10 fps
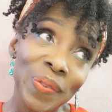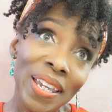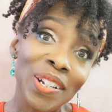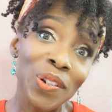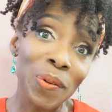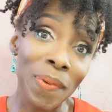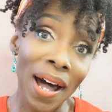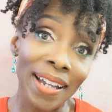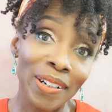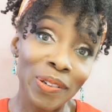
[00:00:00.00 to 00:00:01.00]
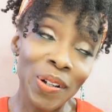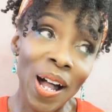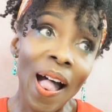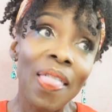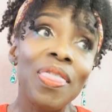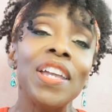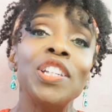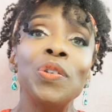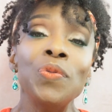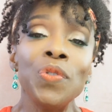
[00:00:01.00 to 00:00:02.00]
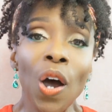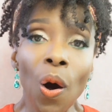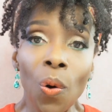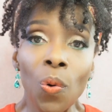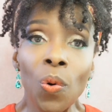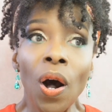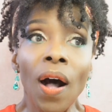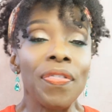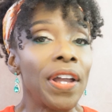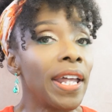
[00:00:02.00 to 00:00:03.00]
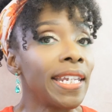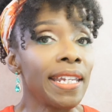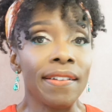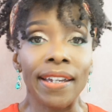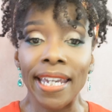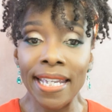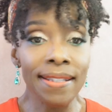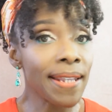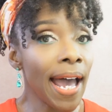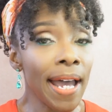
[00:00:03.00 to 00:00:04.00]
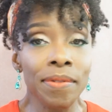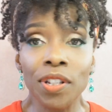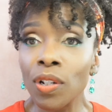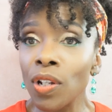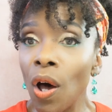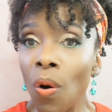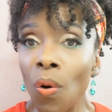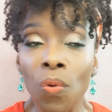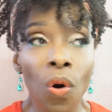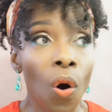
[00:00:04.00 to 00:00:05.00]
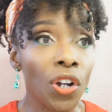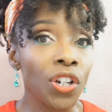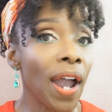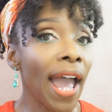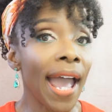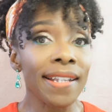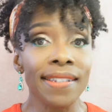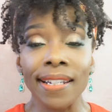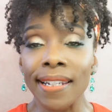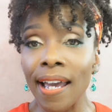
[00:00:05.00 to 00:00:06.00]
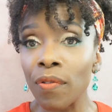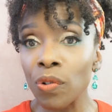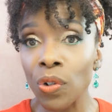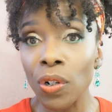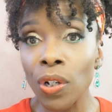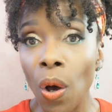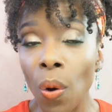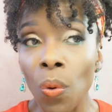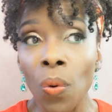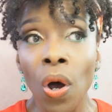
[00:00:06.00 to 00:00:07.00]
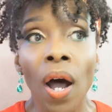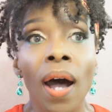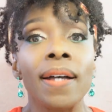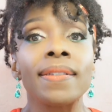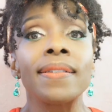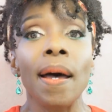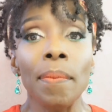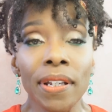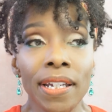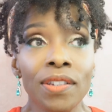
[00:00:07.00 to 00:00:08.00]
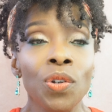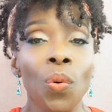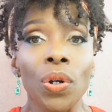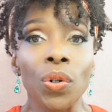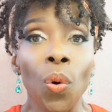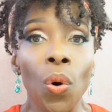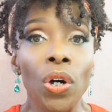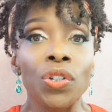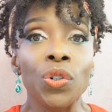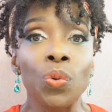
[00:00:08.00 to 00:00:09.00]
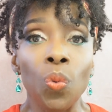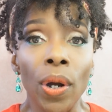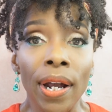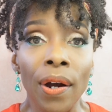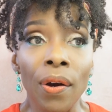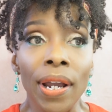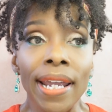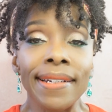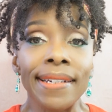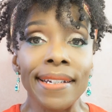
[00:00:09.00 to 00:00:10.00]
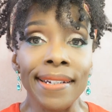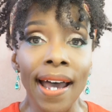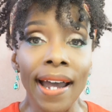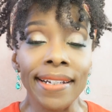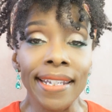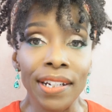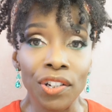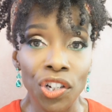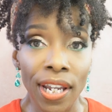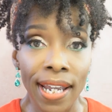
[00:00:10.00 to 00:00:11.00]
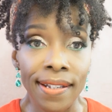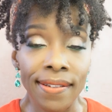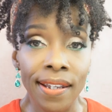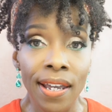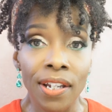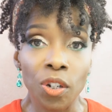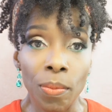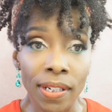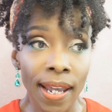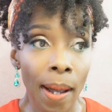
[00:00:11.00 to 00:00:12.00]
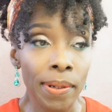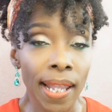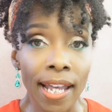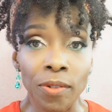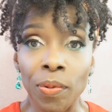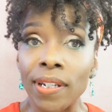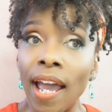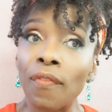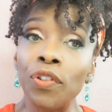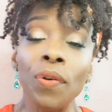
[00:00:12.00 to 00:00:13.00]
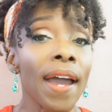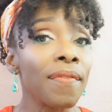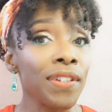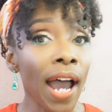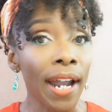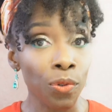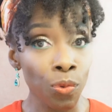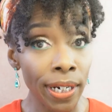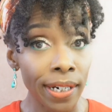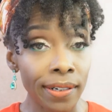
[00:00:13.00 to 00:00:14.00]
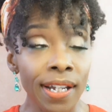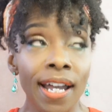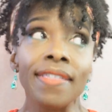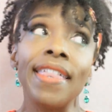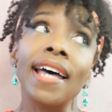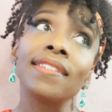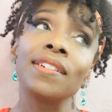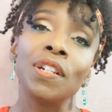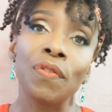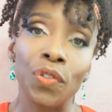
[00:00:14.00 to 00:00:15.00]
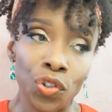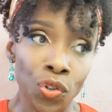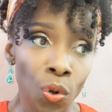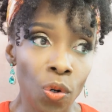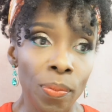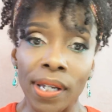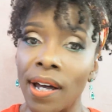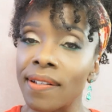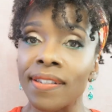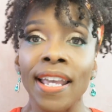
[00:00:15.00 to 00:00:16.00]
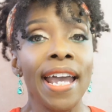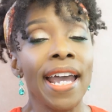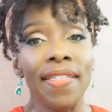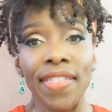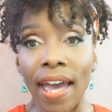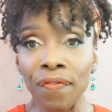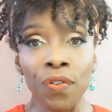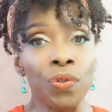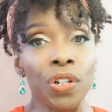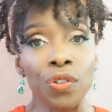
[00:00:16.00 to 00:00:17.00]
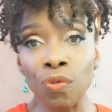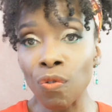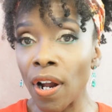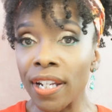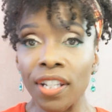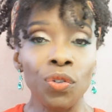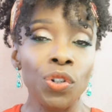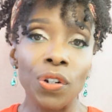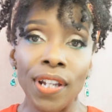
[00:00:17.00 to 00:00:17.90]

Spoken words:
in your bile, then you know that either enzymes are low or your acid levels are low. Something is going on to where it did not get a chance to metabolize. But now if you have diarrhea, that's a different story, because that food is running through your